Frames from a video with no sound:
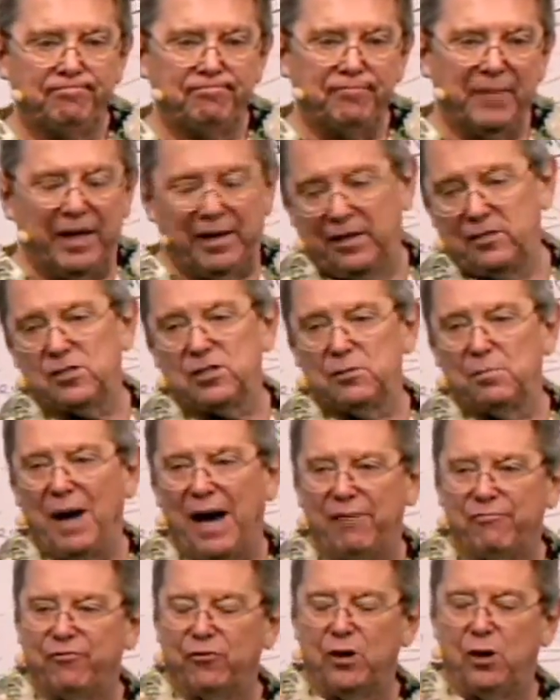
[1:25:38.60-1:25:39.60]
This is
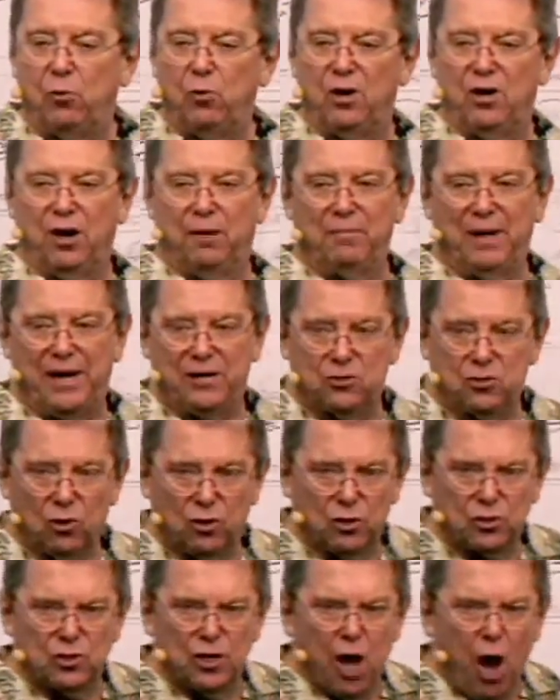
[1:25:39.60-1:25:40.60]
my free will and my
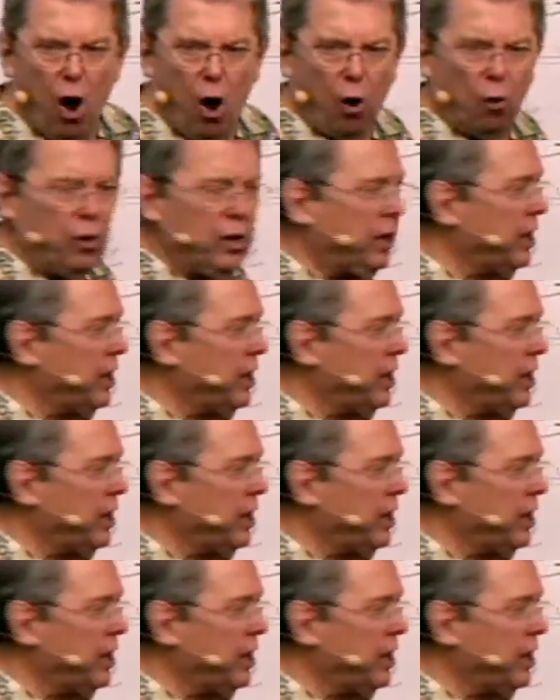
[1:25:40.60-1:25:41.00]
choice. No.